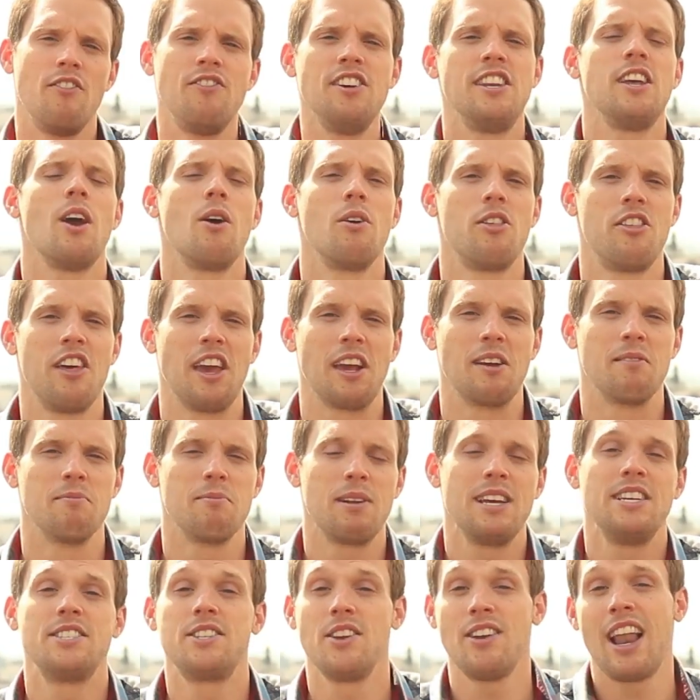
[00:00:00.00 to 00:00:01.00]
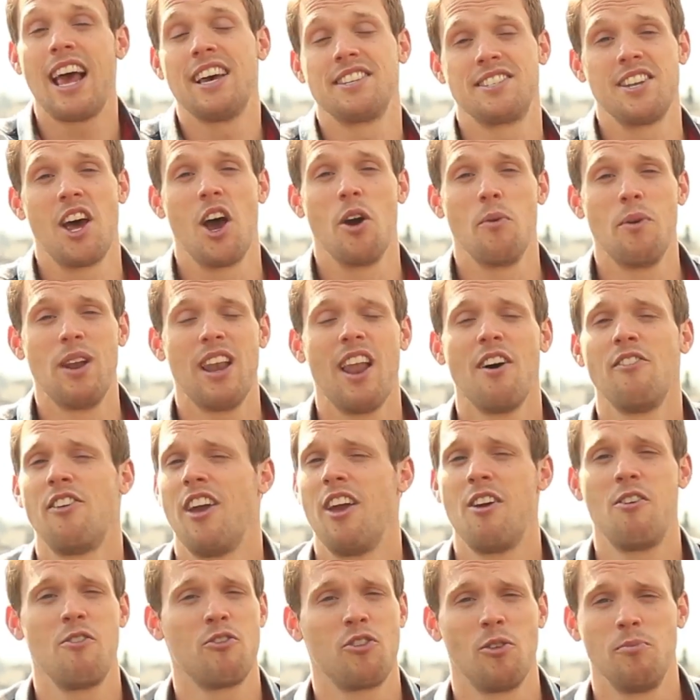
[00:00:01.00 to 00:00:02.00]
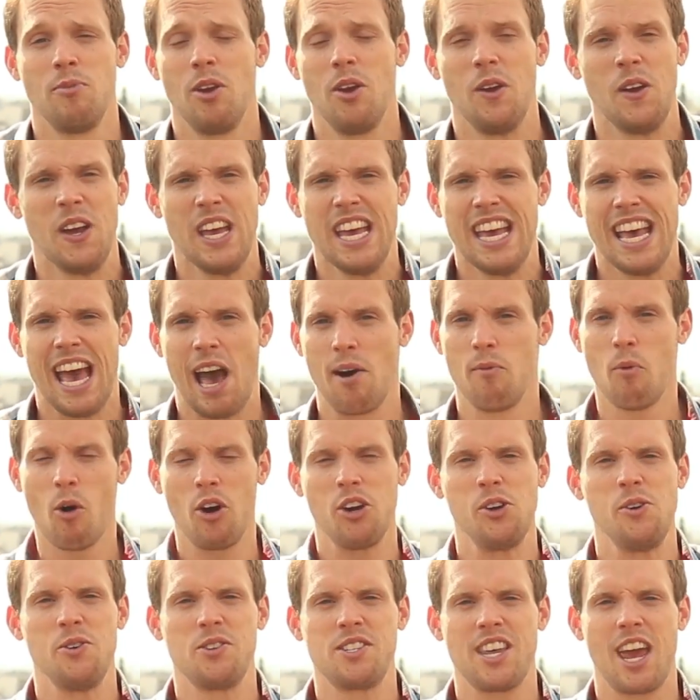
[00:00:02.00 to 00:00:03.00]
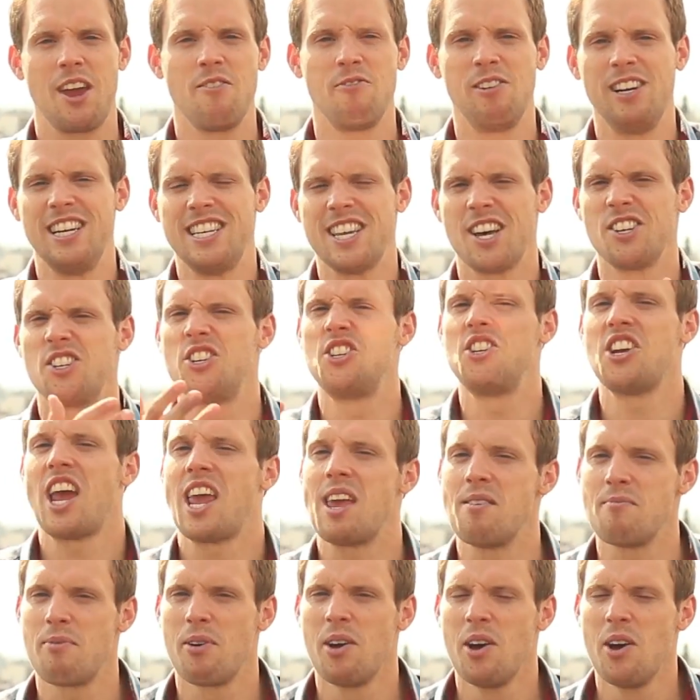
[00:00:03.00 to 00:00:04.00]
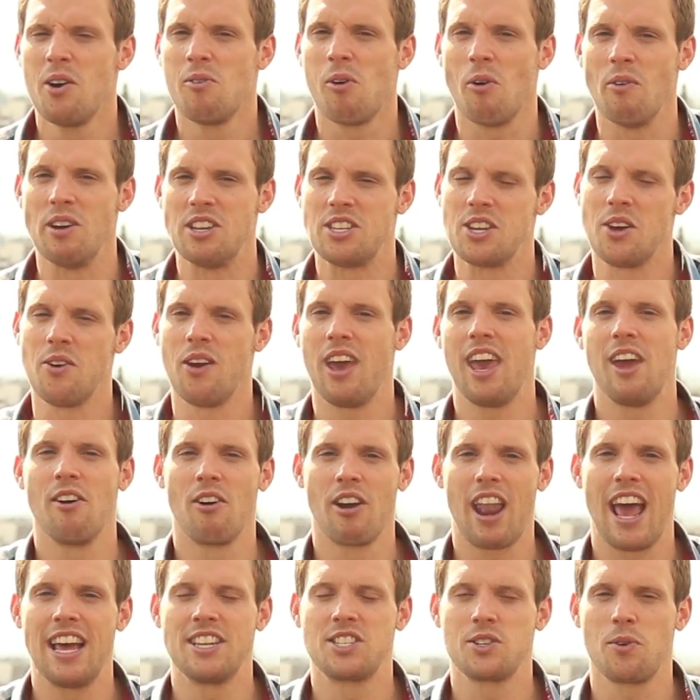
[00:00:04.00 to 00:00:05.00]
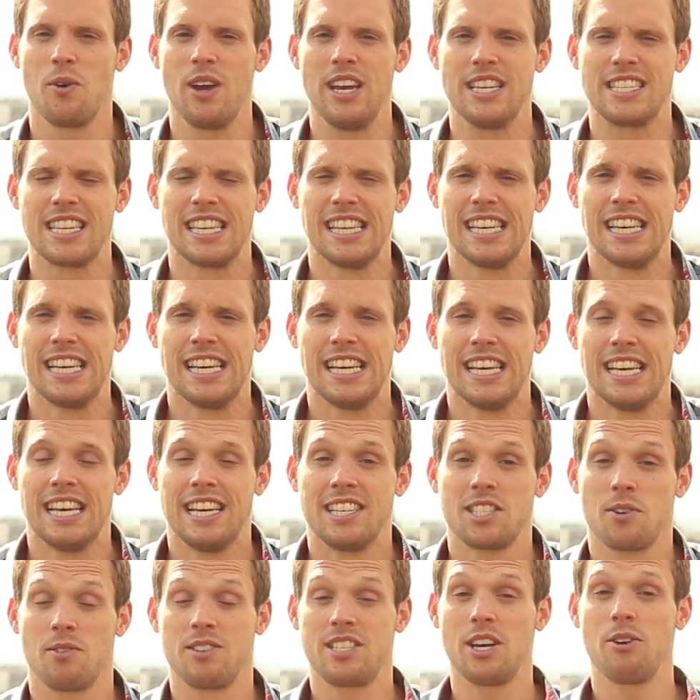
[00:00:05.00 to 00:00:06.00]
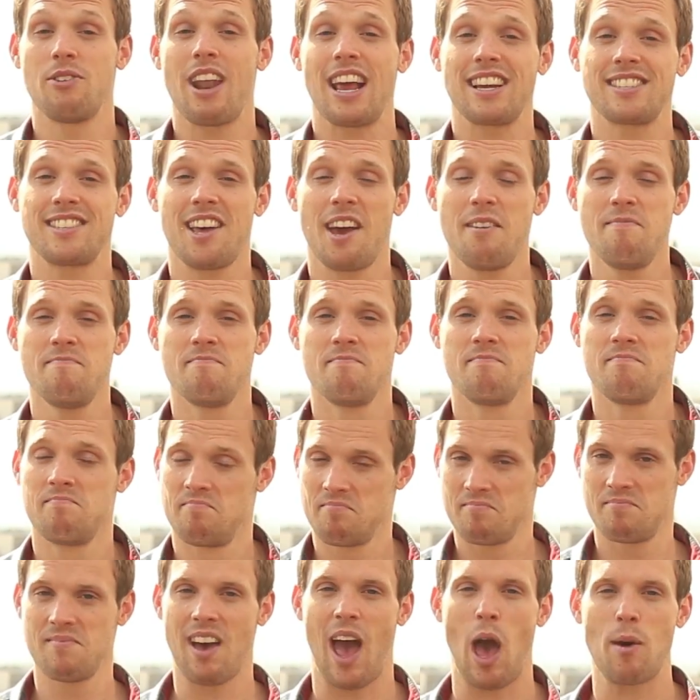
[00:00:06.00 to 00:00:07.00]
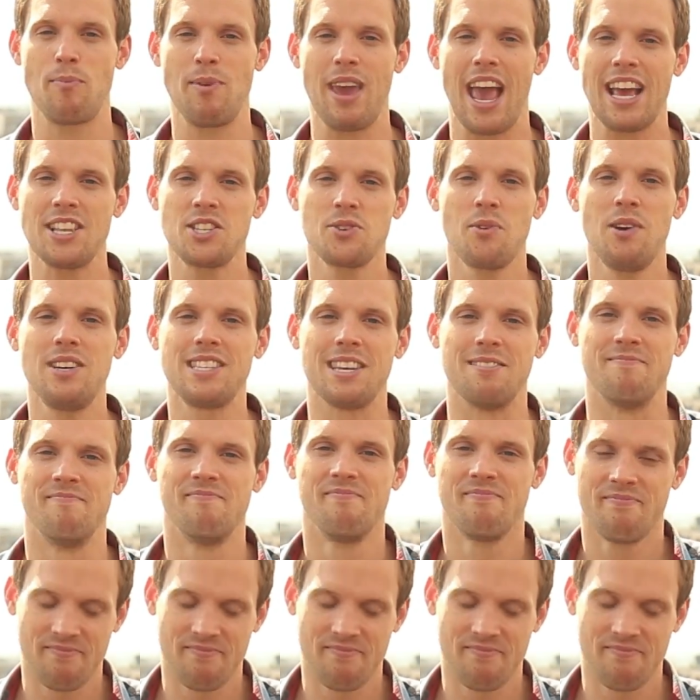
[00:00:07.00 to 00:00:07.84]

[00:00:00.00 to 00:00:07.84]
video thing? Please do let us know. We love hearing from you, and what you say really does shape what we do here on Head Squeeze. So until next time, happy head squeezing.